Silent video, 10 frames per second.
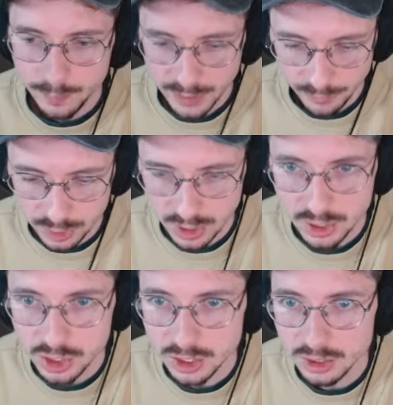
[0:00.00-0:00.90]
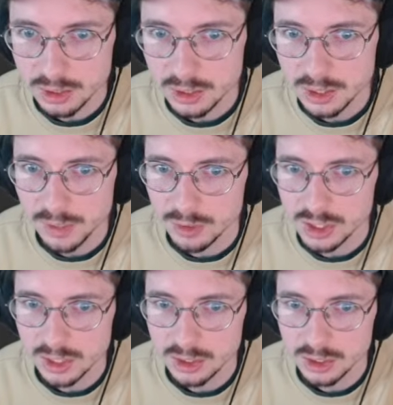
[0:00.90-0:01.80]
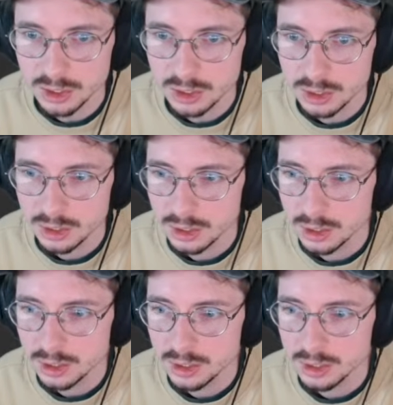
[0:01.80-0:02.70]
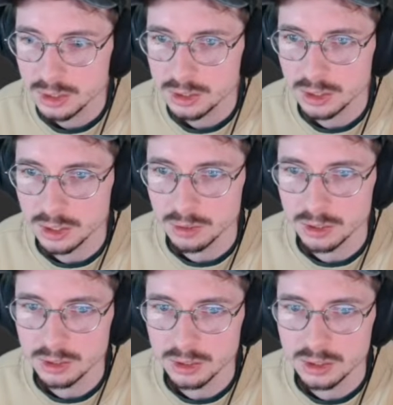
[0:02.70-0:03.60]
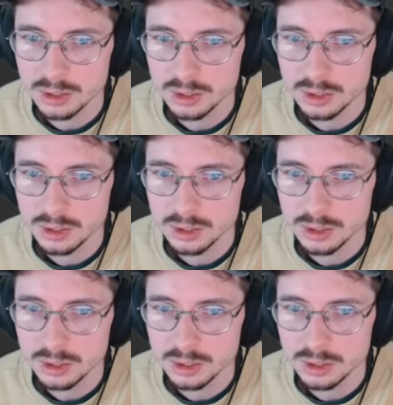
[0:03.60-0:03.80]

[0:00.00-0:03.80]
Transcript: Never change, Ian. Never change. Tell you what, let's